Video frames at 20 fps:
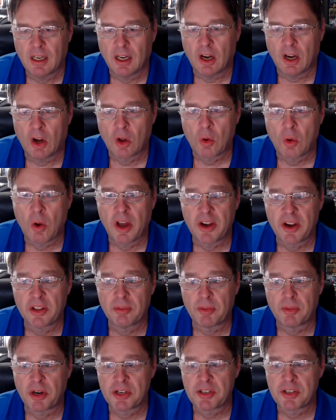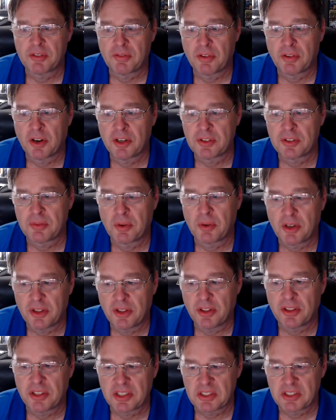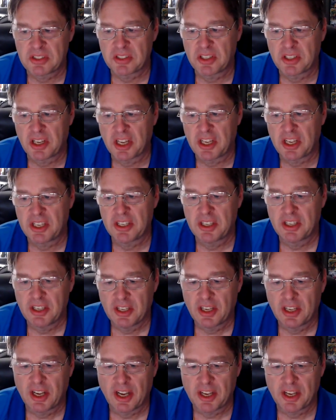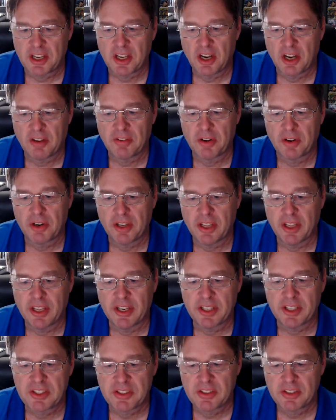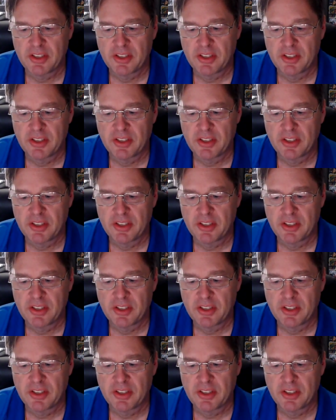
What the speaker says: Quiet on the Martian Front. It's one of the things that I cover, and it's